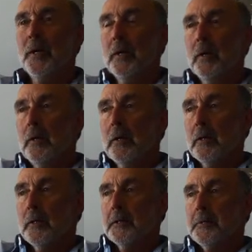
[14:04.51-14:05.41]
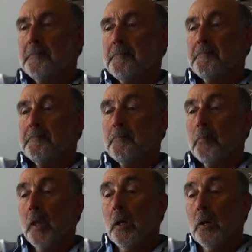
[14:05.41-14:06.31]
No. Um,
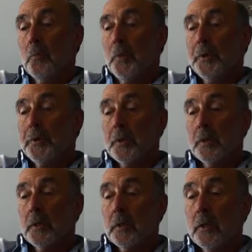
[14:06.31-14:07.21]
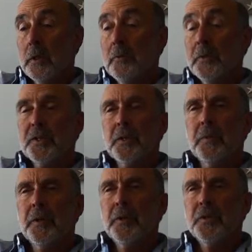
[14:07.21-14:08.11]
but uh, yeah, when
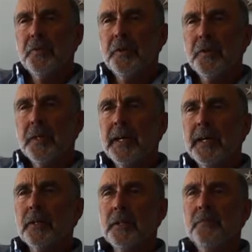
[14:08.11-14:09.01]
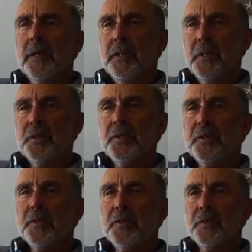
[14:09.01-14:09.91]
somebody is feeling, hey, I can manage
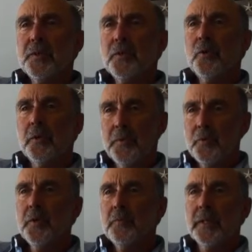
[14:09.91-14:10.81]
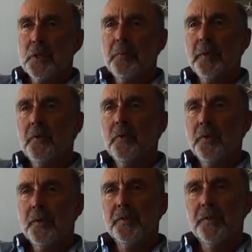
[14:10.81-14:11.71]
this, or I'm doing much better
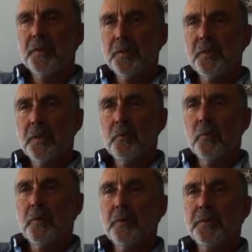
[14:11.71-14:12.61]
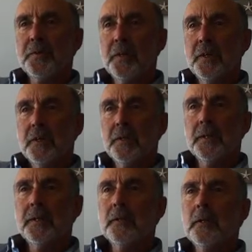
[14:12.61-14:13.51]
at this than I was,
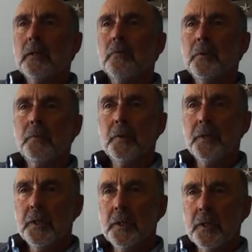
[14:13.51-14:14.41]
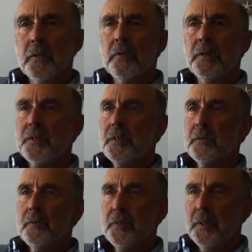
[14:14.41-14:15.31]
uh, I want to really encourage
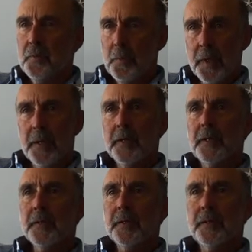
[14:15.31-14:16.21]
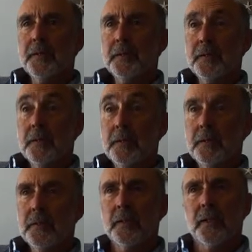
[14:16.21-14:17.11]
that, really empower that, and,
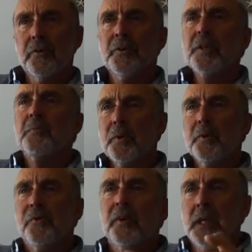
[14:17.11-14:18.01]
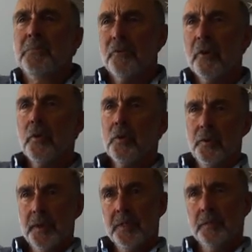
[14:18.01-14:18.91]
and, encourage that person keeps going
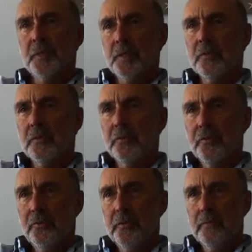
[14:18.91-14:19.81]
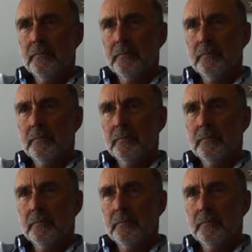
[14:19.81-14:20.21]
on that themselves. Yeah, yeah.